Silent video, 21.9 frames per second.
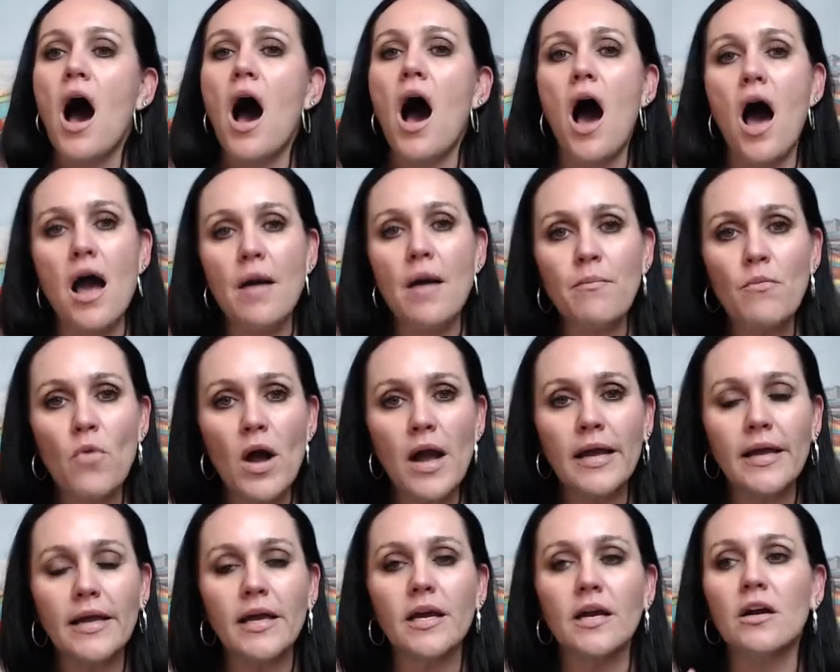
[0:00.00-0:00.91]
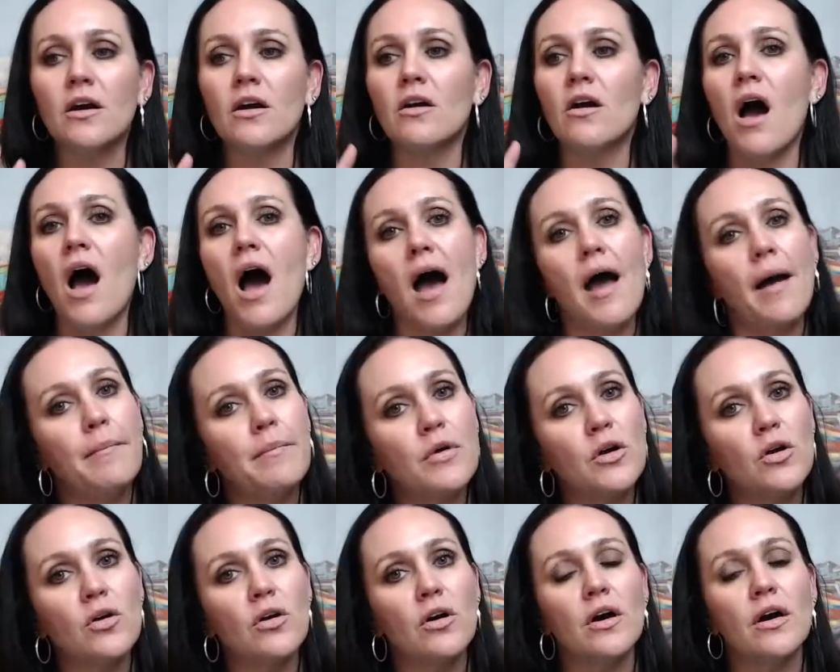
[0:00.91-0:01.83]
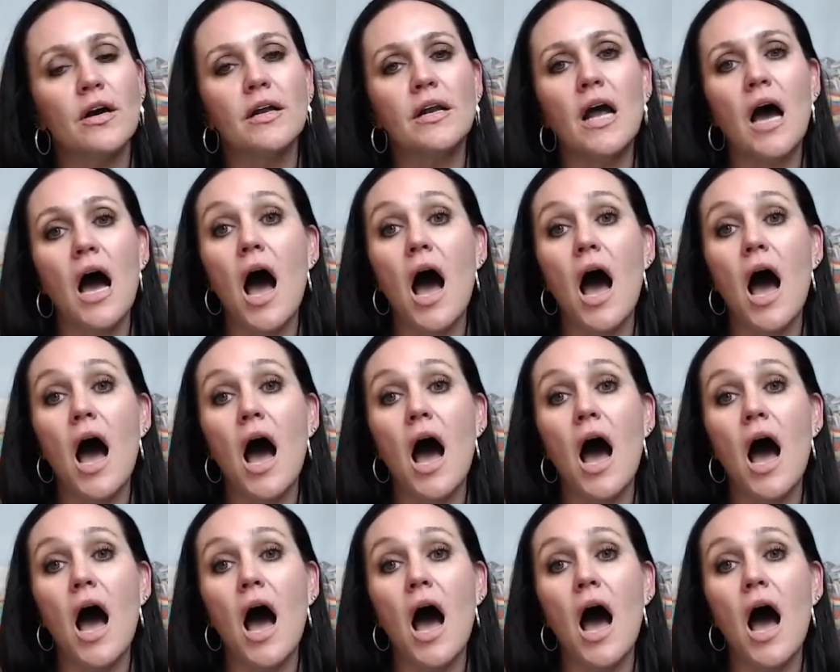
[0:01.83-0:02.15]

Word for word: I'm right here, I'm good,